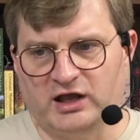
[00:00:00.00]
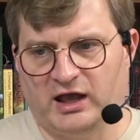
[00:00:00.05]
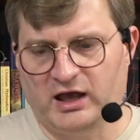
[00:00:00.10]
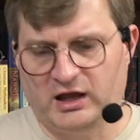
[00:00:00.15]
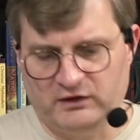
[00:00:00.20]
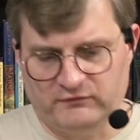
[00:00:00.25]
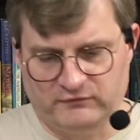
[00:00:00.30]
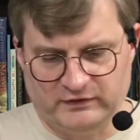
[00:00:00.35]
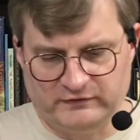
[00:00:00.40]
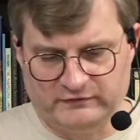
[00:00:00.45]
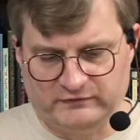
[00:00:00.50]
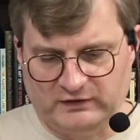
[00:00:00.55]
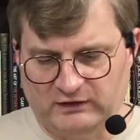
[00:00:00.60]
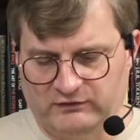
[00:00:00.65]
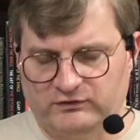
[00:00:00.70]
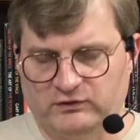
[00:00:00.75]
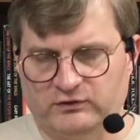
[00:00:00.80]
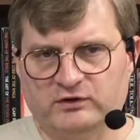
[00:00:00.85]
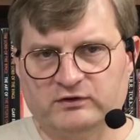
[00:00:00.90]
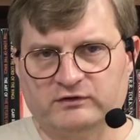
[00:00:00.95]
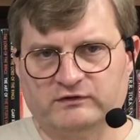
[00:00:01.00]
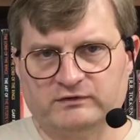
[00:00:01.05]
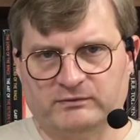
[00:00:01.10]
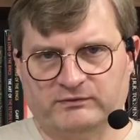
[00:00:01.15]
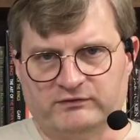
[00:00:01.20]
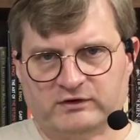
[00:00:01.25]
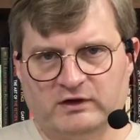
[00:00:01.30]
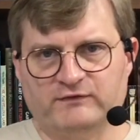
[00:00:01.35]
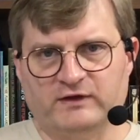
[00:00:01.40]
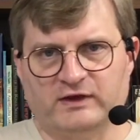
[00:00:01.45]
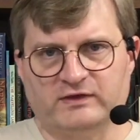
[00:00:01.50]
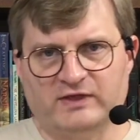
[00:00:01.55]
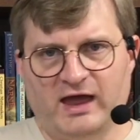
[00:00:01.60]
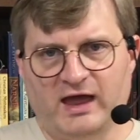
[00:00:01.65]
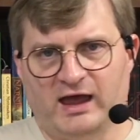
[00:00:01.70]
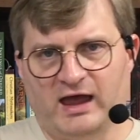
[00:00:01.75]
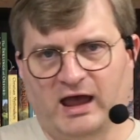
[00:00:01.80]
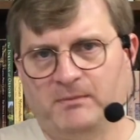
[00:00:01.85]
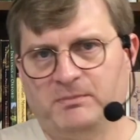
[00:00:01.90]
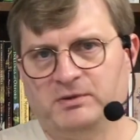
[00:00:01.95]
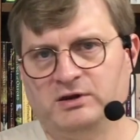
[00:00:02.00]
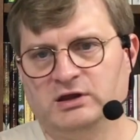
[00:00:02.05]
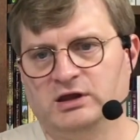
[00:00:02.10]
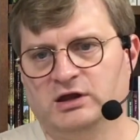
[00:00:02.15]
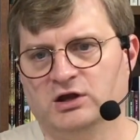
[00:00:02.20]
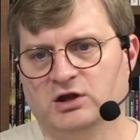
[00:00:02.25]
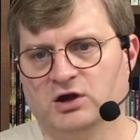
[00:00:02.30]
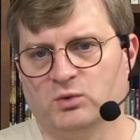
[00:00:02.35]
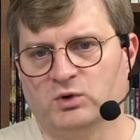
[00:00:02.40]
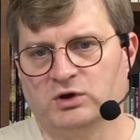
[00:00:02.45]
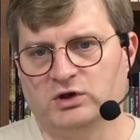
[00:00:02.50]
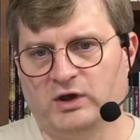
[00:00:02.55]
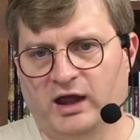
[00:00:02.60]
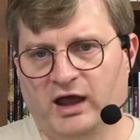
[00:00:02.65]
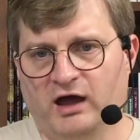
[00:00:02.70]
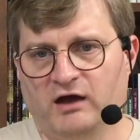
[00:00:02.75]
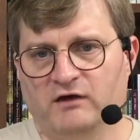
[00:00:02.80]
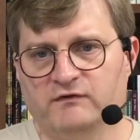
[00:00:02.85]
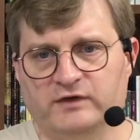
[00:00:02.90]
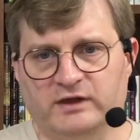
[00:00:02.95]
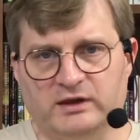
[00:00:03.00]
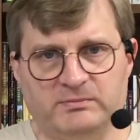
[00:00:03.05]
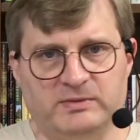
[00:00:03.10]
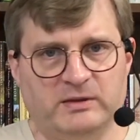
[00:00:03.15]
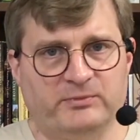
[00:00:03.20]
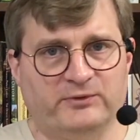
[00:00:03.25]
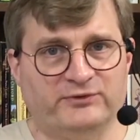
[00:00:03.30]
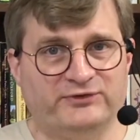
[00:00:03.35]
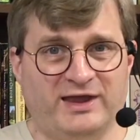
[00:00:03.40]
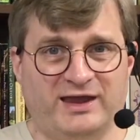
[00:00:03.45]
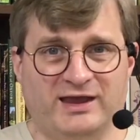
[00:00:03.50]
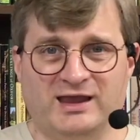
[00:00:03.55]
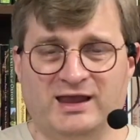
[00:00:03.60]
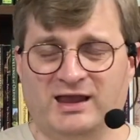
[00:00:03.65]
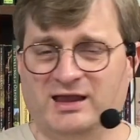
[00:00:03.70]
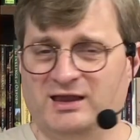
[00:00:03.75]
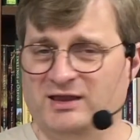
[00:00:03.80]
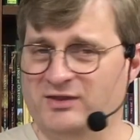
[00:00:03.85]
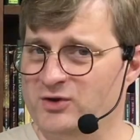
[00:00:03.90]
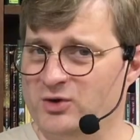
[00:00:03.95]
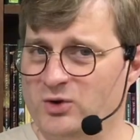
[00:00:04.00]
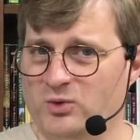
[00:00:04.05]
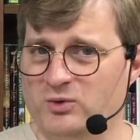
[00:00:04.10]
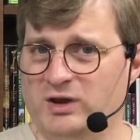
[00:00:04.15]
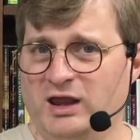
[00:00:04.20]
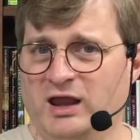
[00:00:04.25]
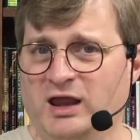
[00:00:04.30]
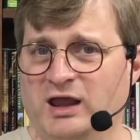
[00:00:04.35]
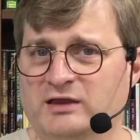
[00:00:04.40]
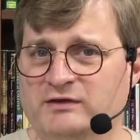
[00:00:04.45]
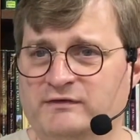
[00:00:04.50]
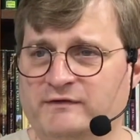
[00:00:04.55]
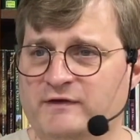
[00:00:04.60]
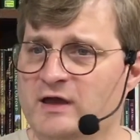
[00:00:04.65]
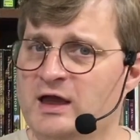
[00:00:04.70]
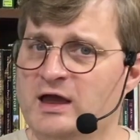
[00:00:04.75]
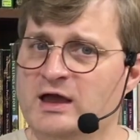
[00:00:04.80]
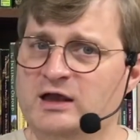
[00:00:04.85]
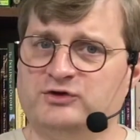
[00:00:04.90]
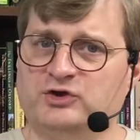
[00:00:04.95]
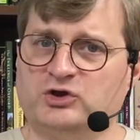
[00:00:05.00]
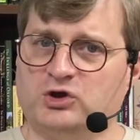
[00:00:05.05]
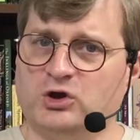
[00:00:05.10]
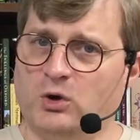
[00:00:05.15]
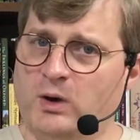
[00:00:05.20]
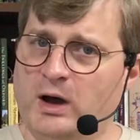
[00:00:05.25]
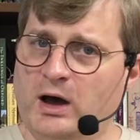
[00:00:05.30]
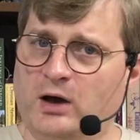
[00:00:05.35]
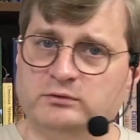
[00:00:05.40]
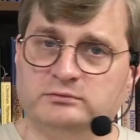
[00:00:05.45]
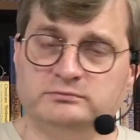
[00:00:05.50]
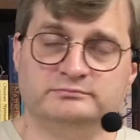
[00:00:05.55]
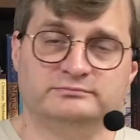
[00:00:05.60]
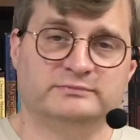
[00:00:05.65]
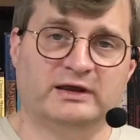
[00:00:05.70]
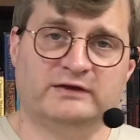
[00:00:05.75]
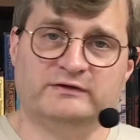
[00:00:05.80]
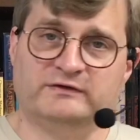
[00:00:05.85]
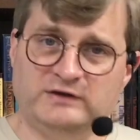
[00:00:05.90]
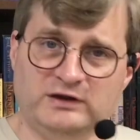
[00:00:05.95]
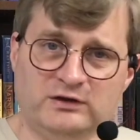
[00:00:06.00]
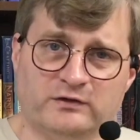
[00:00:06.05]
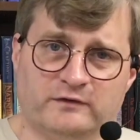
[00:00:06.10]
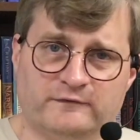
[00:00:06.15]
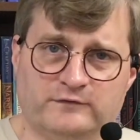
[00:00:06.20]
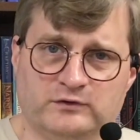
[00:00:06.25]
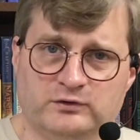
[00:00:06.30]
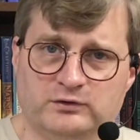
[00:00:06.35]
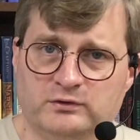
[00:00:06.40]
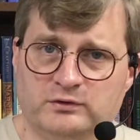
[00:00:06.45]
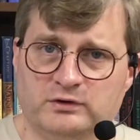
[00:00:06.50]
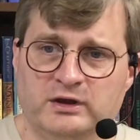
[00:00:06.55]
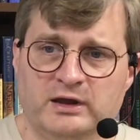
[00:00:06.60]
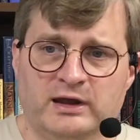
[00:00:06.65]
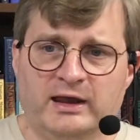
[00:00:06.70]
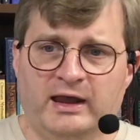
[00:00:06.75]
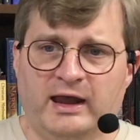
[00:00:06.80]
ahead of us. And so there's some stuff like that happening here where you have like people taking it in their own hands to go out and steal the food.